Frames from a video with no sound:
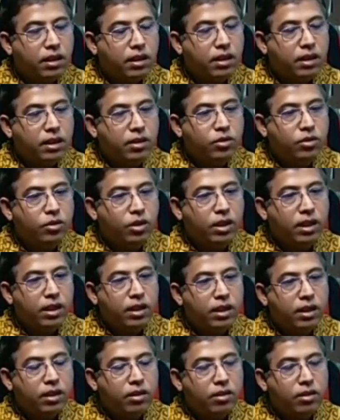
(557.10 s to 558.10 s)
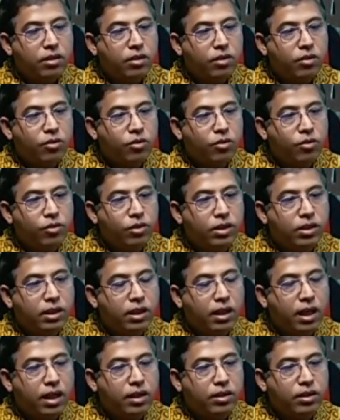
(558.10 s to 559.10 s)
usually in
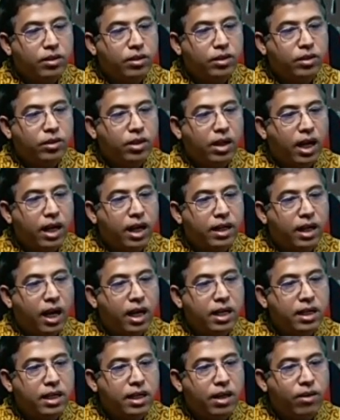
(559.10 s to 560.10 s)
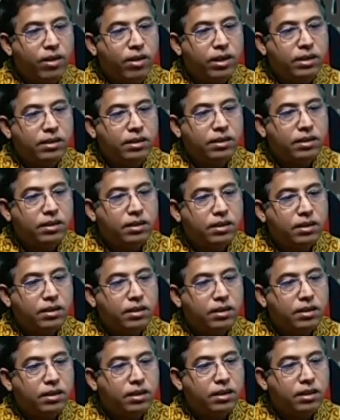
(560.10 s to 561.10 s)
early hours,
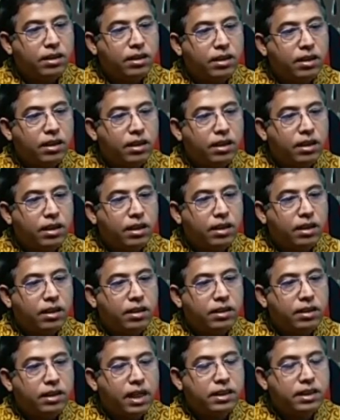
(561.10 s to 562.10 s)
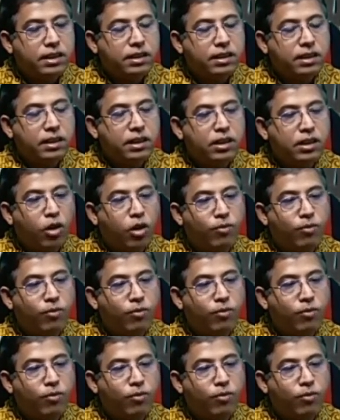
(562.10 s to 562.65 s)
excess cyst is